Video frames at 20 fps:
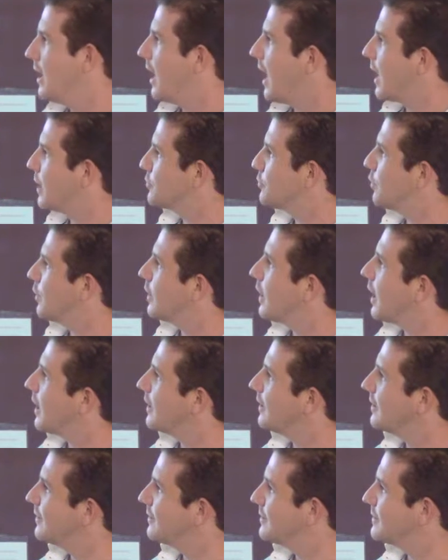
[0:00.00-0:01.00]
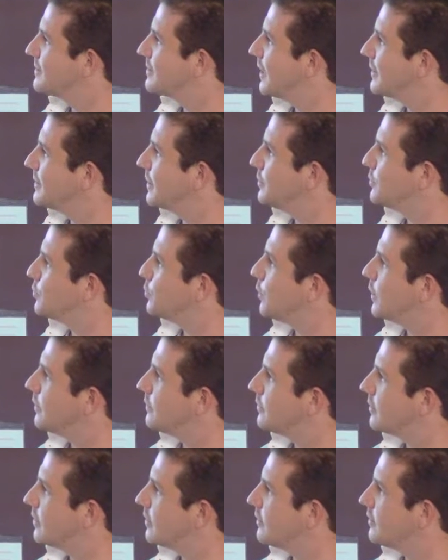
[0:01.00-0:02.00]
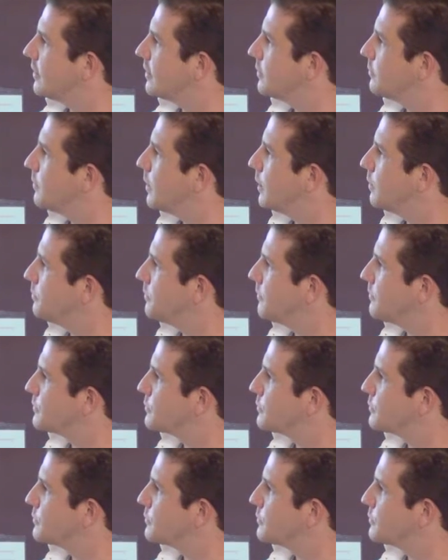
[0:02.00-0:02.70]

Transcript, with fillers: actually I decided to enter in the development